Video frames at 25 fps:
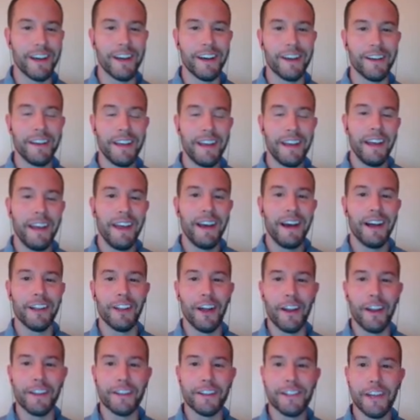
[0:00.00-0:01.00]
Uh, a
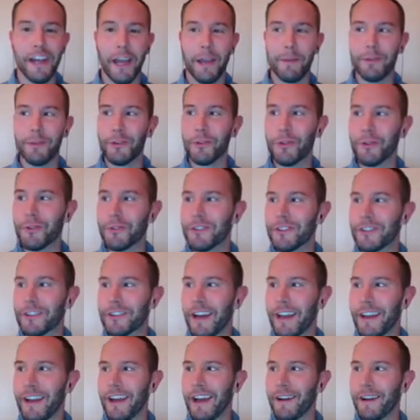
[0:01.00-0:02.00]
lot of the time, you you
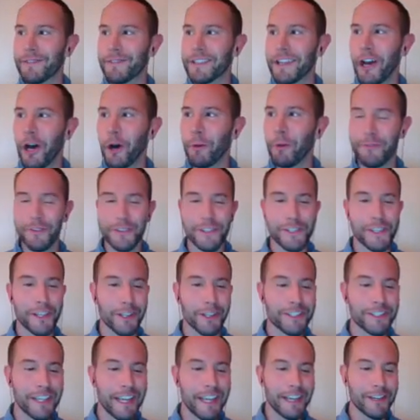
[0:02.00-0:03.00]
kind of have to help
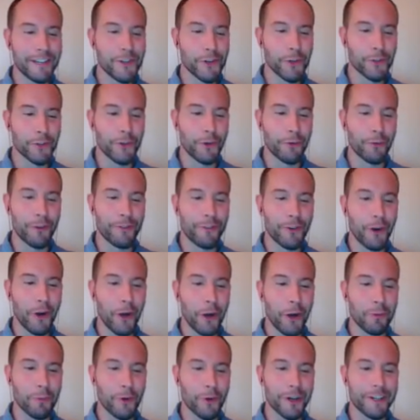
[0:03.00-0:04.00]
facilitate children with their
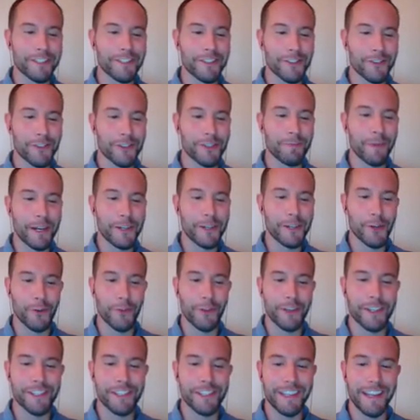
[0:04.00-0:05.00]
homework to just make
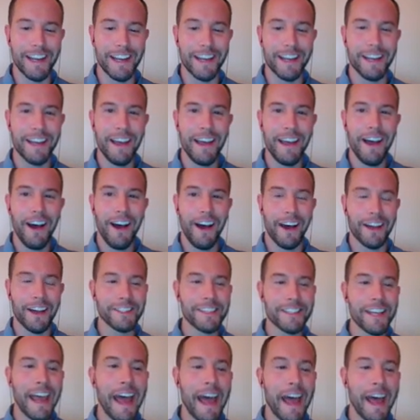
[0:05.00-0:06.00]
sure they stay
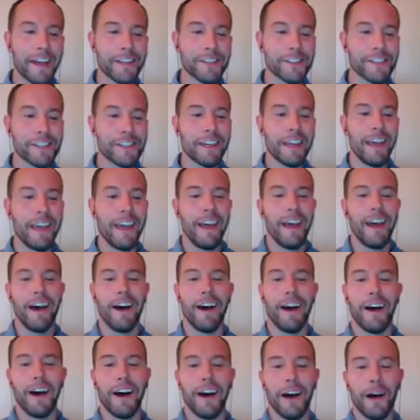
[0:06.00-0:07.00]
on task.
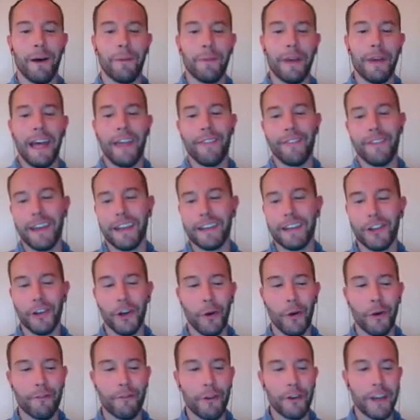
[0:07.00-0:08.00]
Um, and then, you
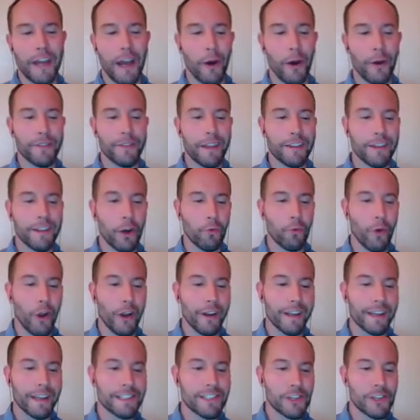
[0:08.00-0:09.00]
know, every now and then they'll
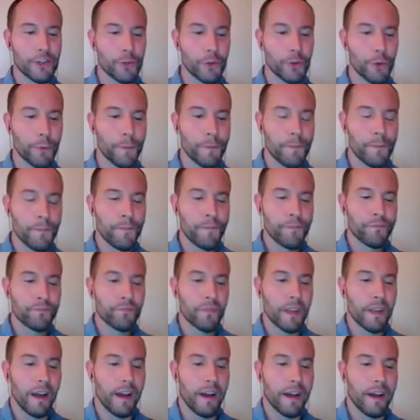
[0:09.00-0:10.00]
run into
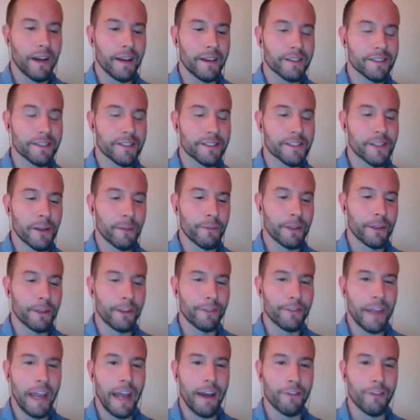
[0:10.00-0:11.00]
uh, something
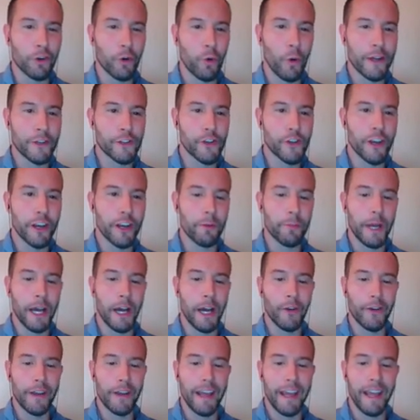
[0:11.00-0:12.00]
that they have a question
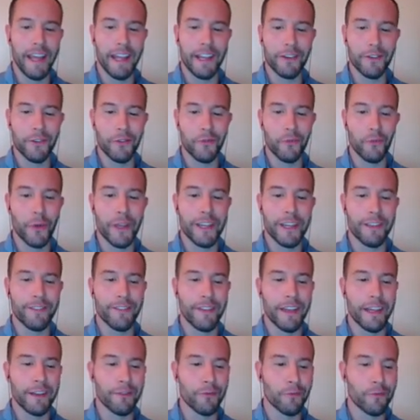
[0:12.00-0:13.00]
about, and we
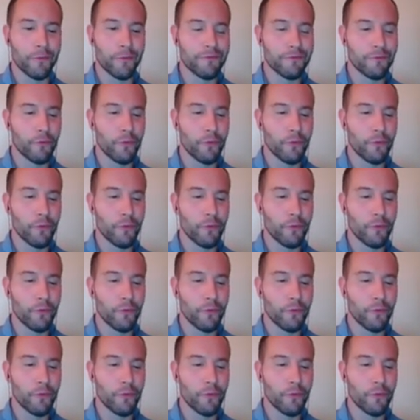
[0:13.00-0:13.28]
can then